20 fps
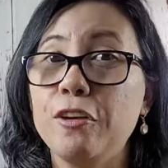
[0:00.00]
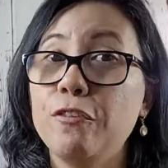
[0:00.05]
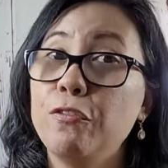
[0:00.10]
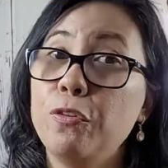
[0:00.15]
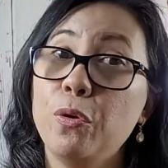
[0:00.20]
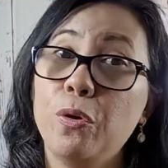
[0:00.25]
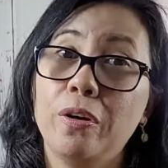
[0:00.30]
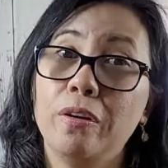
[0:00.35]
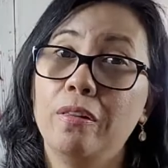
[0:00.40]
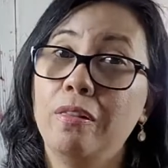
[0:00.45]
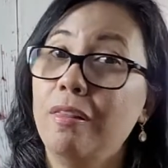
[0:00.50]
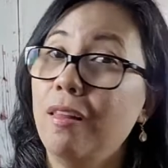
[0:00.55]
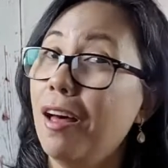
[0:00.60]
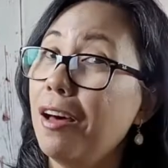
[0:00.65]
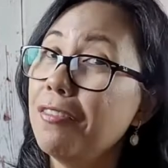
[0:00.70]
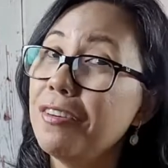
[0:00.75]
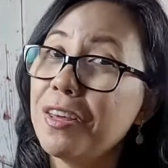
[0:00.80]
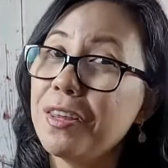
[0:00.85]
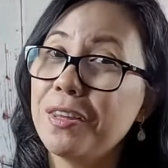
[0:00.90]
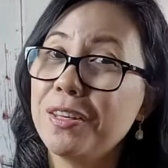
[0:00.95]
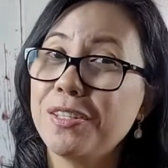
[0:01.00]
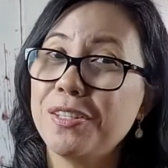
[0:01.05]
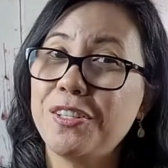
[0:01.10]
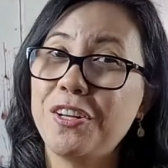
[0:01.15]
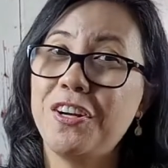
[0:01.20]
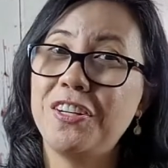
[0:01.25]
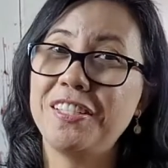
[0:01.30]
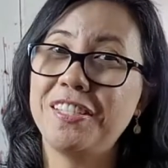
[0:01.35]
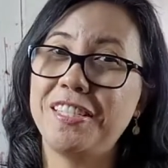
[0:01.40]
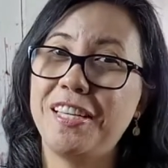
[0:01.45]
if you are loving this
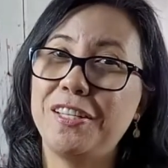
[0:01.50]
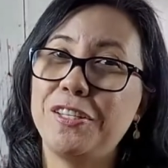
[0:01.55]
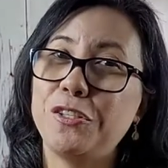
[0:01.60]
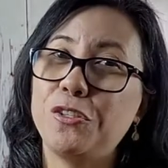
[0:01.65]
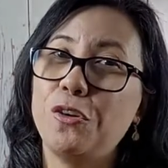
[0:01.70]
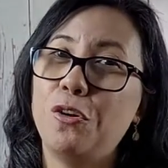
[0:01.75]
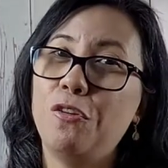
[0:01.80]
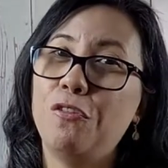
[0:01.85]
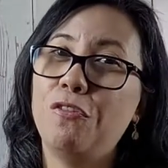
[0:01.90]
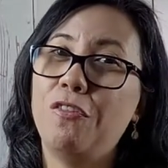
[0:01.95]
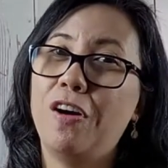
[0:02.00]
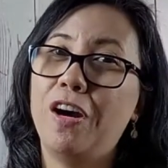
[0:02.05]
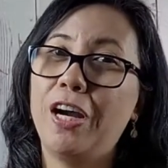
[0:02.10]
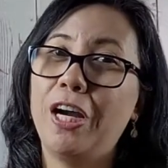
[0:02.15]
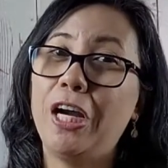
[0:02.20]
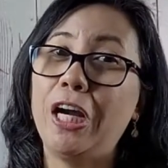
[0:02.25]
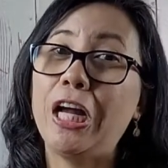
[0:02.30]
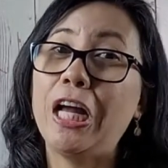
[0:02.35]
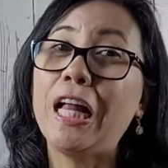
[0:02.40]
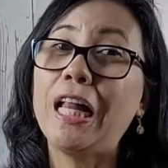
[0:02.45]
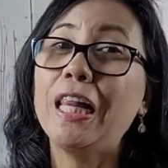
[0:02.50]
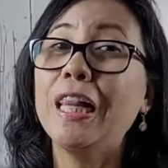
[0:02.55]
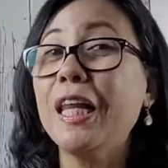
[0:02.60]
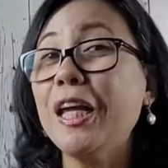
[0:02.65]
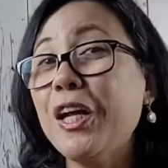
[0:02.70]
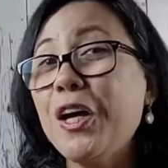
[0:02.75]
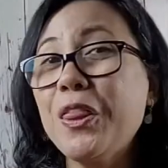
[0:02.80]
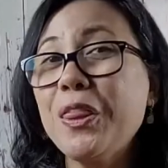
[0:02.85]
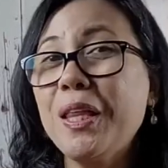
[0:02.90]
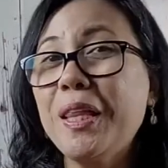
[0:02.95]
content so far,
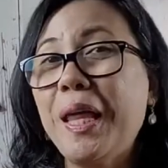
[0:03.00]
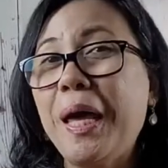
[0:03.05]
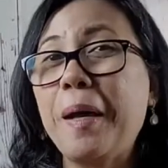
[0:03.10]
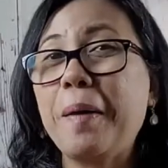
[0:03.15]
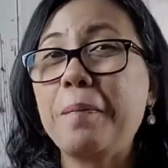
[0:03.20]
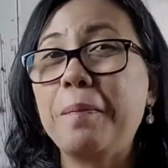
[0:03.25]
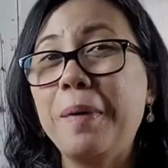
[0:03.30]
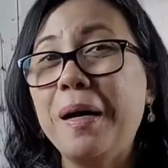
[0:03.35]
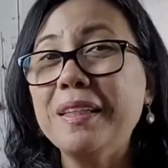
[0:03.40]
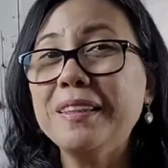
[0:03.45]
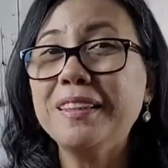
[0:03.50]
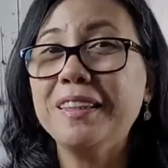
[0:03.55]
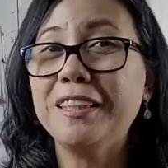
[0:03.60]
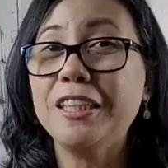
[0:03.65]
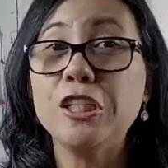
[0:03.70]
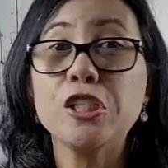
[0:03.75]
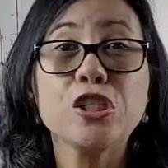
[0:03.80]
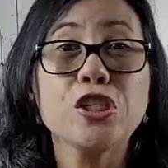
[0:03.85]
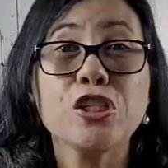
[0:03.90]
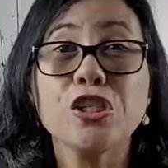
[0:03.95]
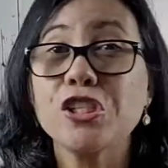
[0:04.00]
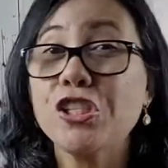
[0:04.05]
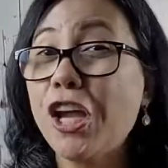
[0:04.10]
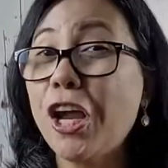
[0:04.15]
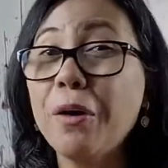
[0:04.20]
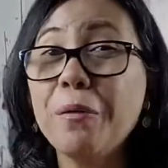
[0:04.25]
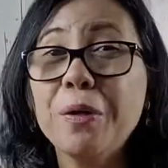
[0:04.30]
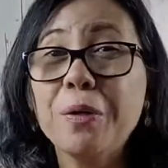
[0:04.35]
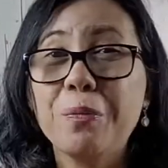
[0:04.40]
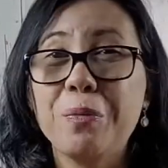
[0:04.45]
click on the like button and
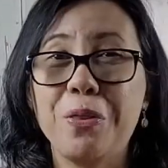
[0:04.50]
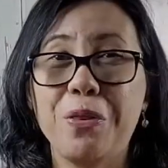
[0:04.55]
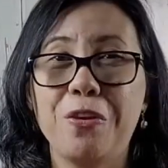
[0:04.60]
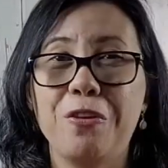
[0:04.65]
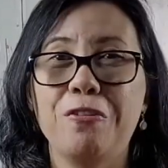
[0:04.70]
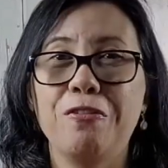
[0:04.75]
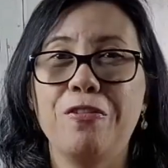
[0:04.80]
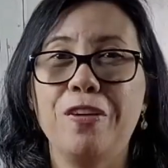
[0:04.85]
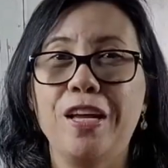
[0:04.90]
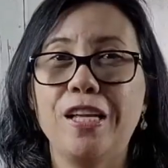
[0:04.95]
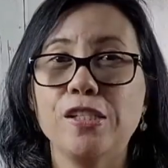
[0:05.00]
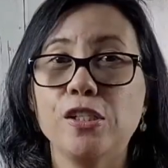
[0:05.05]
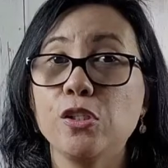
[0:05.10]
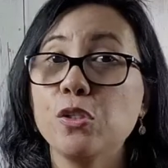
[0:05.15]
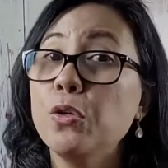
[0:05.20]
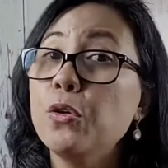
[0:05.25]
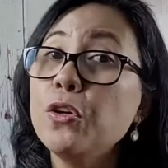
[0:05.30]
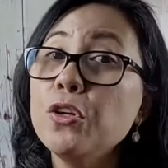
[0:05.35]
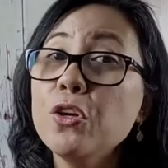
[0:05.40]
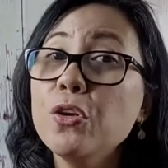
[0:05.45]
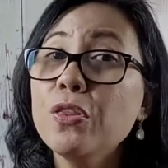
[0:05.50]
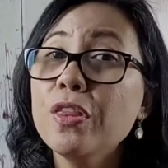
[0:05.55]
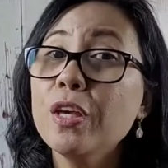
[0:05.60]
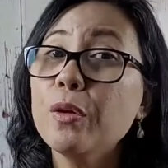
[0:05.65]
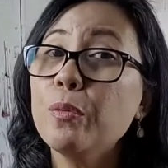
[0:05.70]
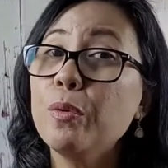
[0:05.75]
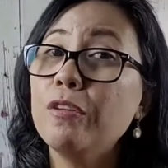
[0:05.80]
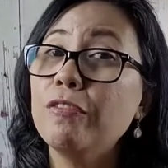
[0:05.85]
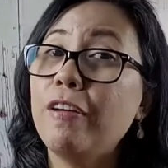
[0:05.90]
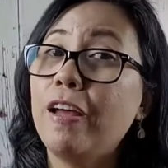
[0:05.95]
share it with your friends who you
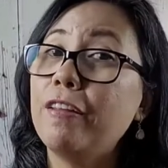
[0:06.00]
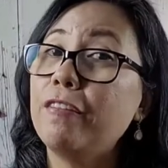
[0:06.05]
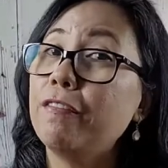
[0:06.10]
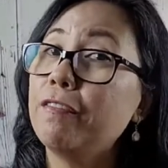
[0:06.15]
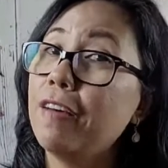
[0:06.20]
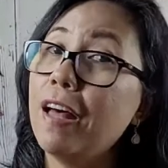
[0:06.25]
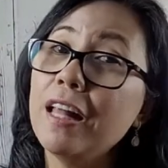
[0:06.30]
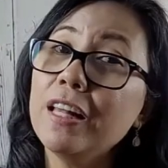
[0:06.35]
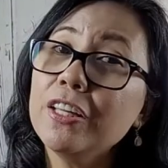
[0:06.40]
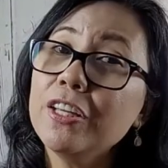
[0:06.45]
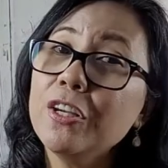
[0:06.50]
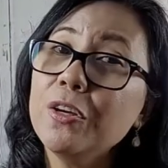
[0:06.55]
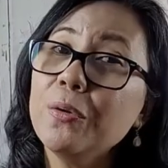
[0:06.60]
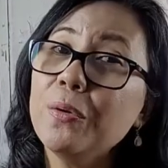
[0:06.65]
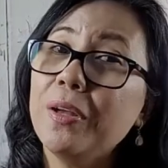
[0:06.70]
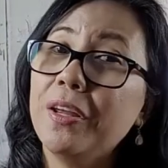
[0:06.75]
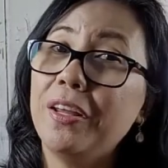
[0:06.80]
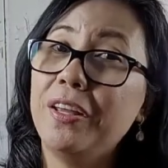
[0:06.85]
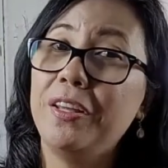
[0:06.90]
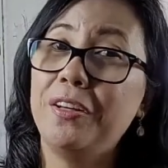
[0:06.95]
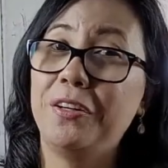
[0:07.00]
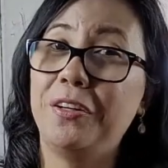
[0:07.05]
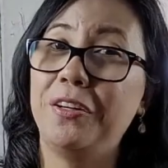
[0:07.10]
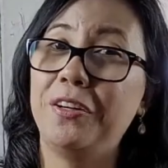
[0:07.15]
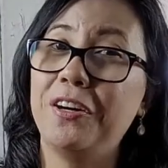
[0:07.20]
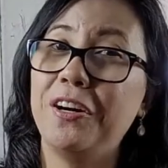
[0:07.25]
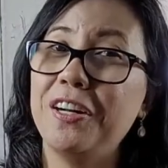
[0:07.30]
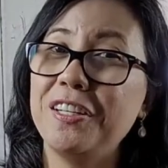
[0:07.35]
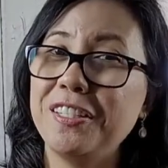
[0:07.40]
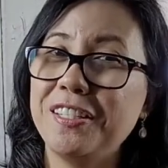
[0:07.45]
think will find value in our
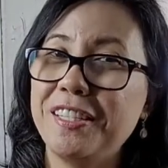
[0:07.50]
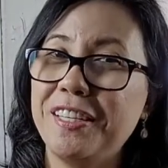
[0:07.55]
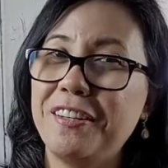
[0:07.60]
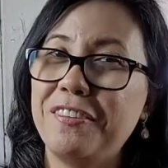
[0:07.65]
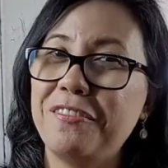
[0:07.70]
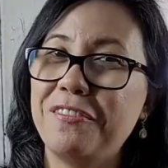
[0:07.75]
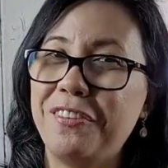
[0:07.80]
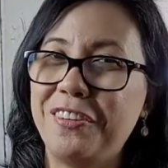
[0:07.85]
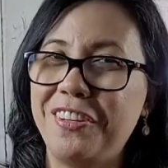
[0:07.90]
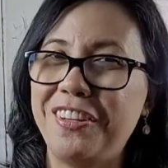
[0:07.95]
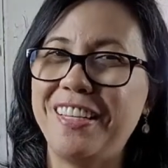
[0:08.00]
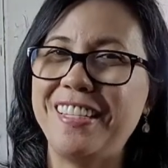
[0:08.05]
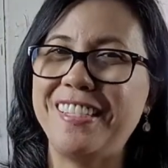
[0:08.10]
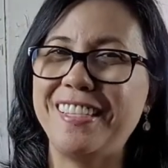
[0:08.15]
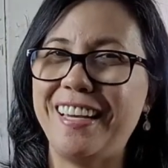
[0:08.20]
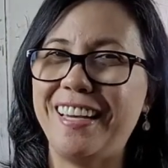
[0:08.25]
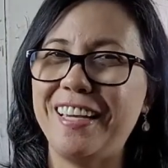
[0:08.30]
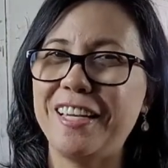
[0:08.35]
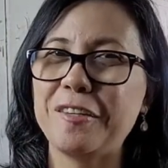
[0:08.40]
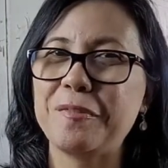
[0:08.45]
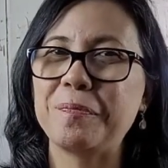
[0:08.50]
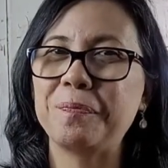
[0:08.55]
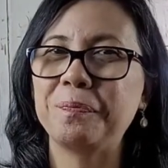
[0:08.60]
content for the day.